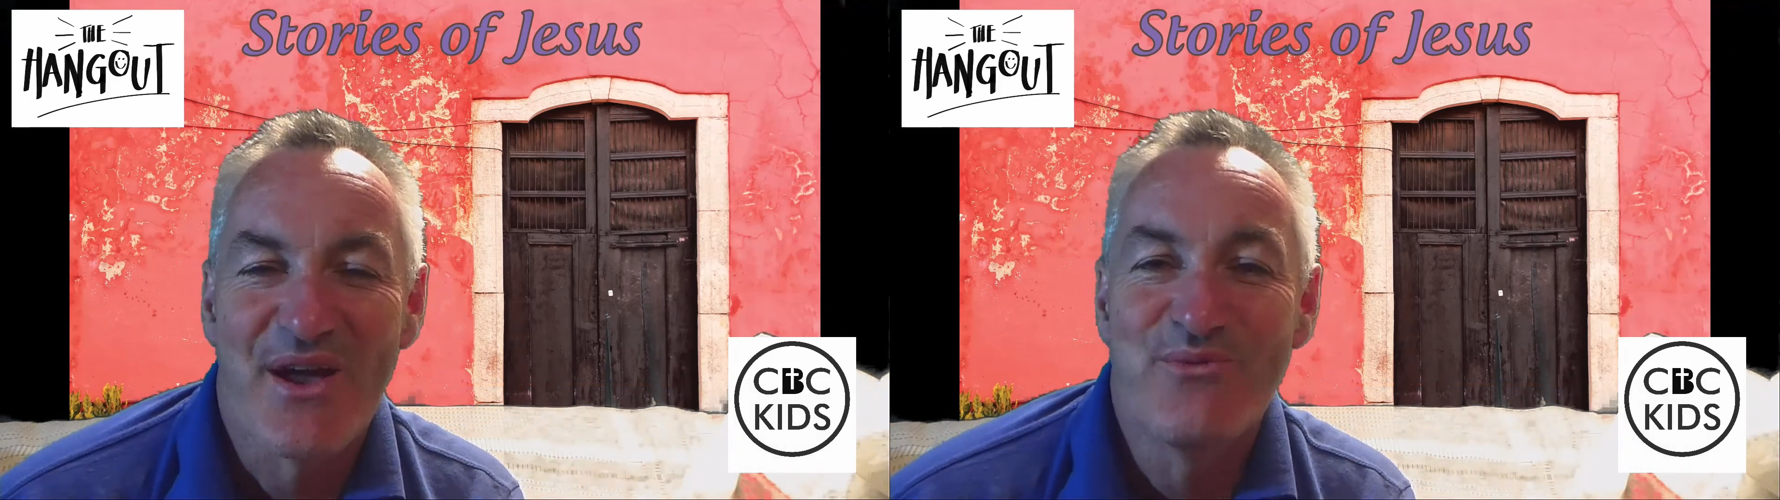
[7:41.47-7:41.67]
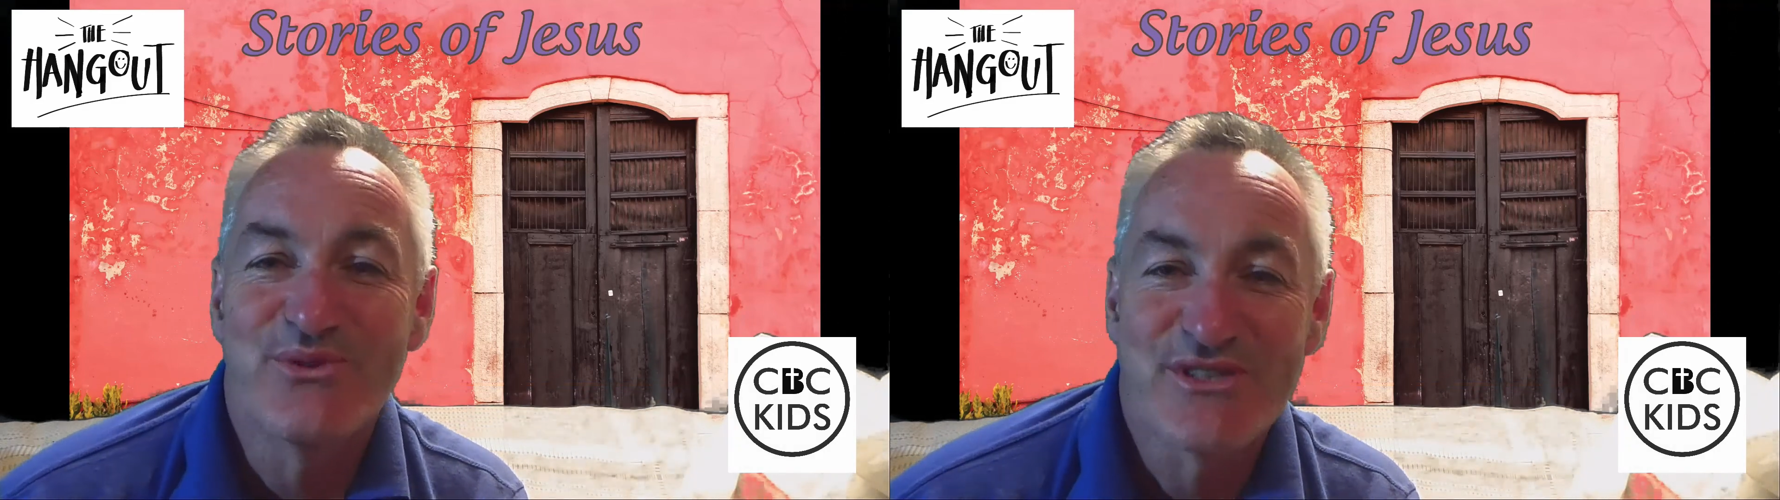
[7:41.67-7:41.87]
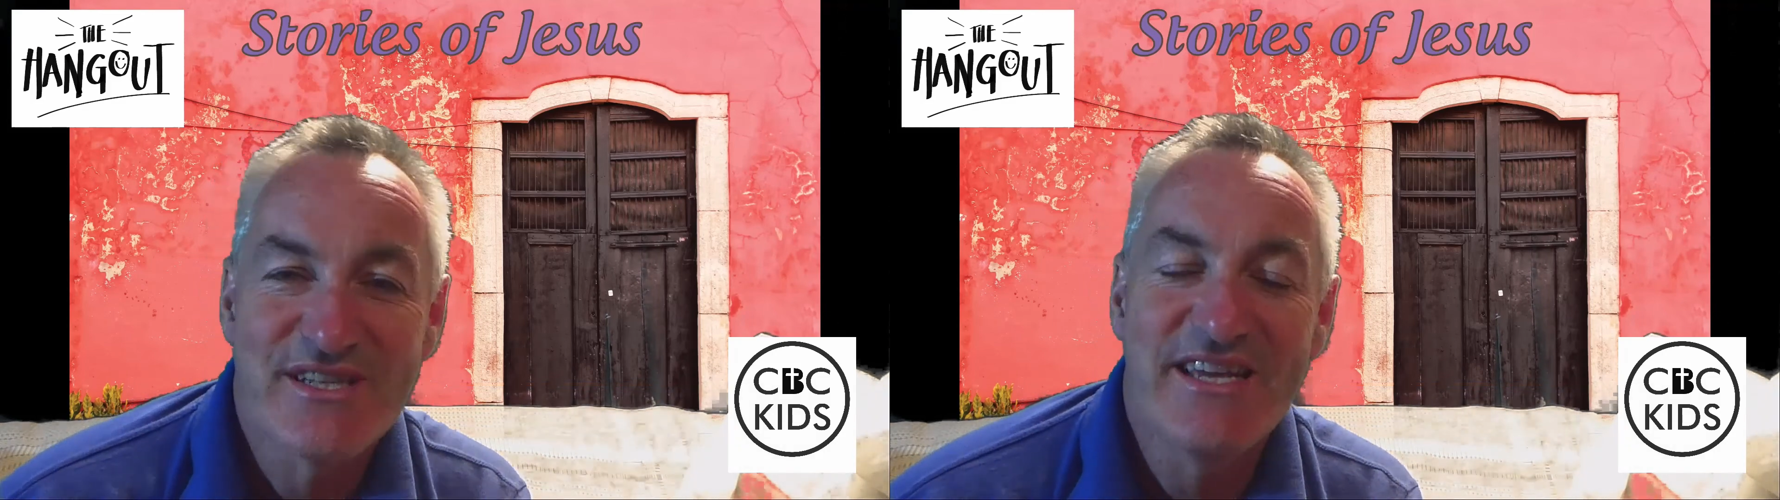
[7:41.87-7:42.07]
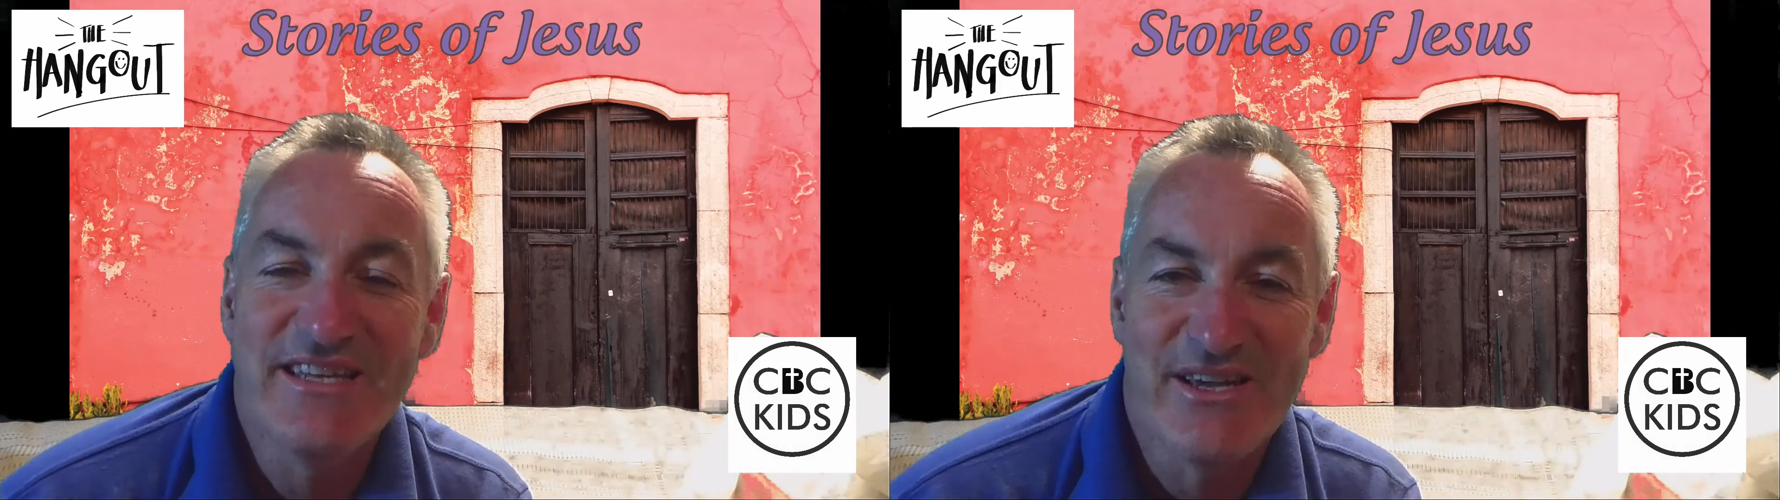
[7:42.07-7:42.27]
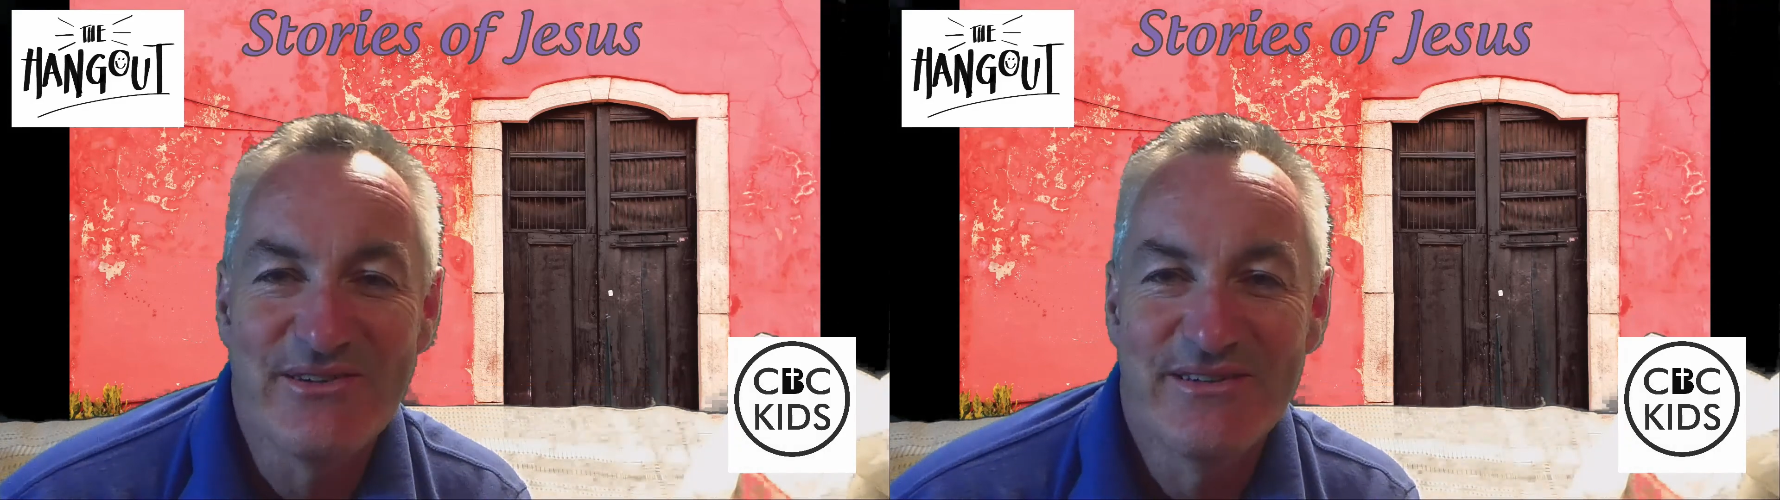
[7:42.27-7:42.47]
And we'll
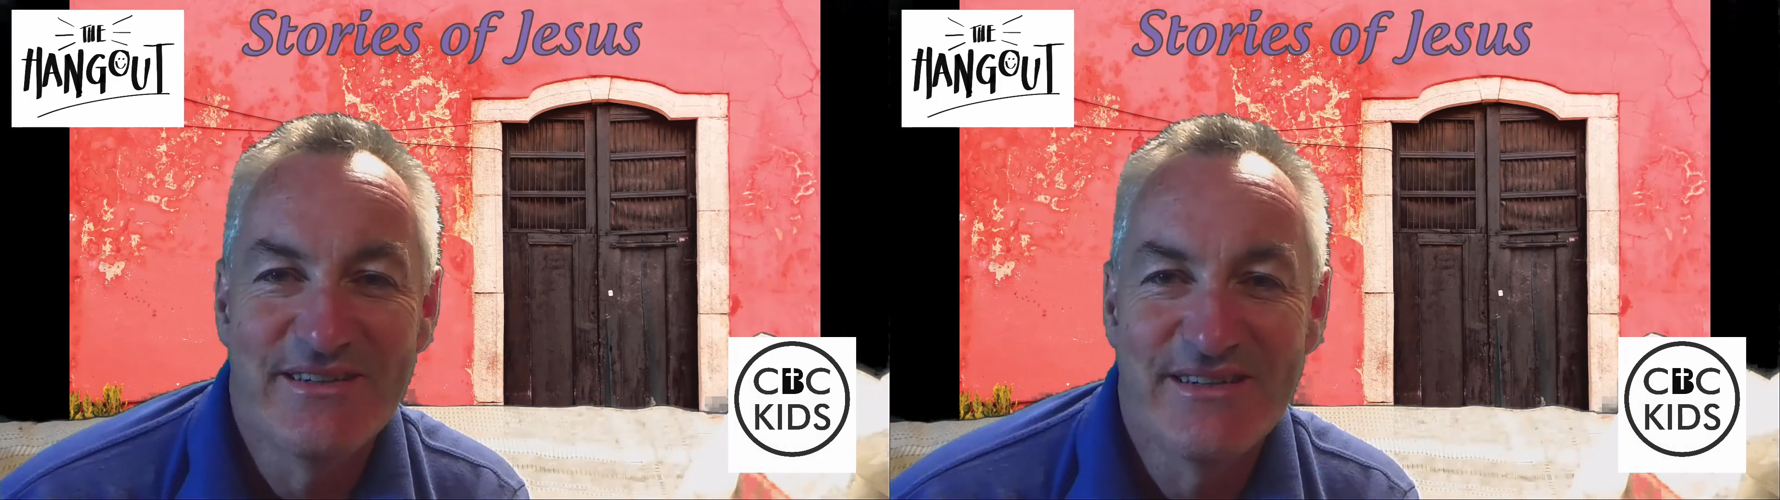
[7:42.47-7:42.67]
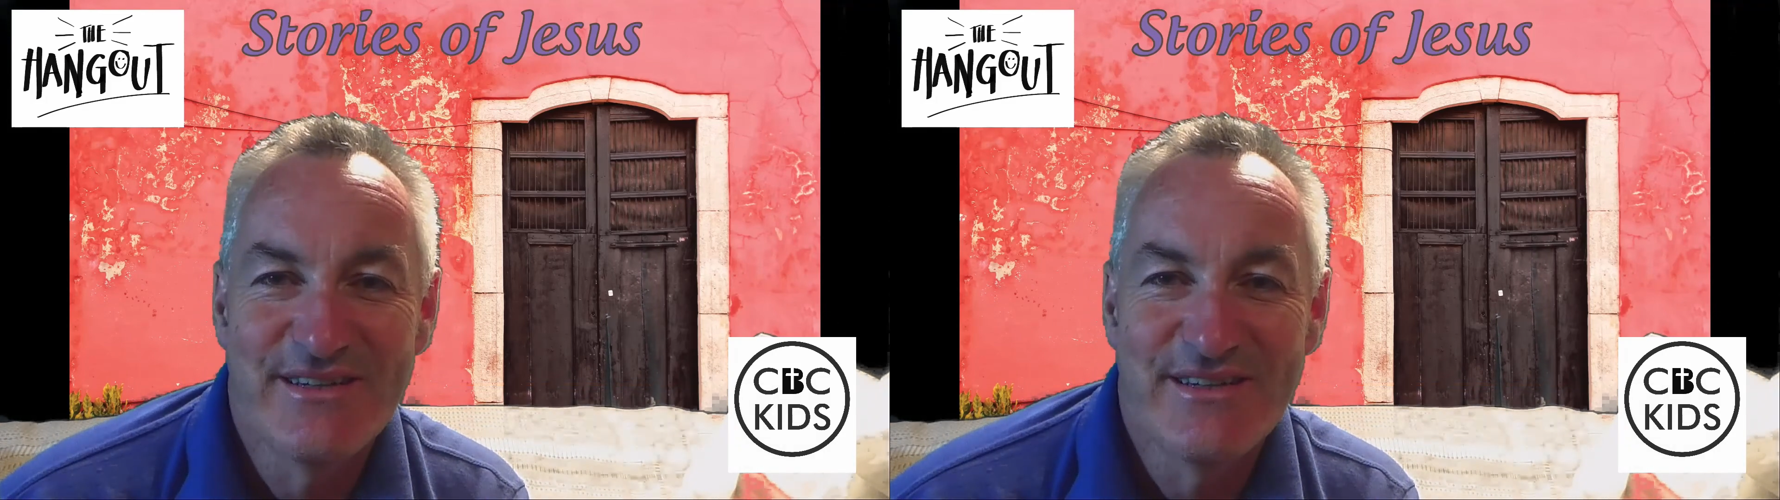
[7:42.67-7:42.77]
see you